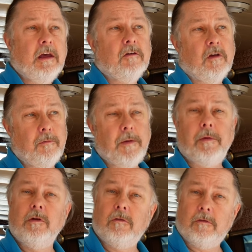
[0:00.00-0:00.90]
Some
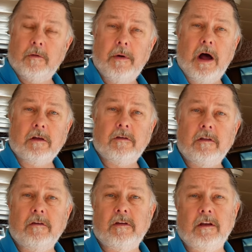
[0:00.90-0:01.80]
people use the epoxy.
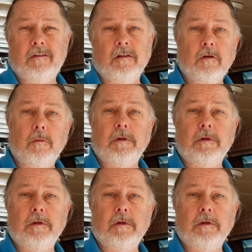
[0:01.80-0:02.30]
They said it's a little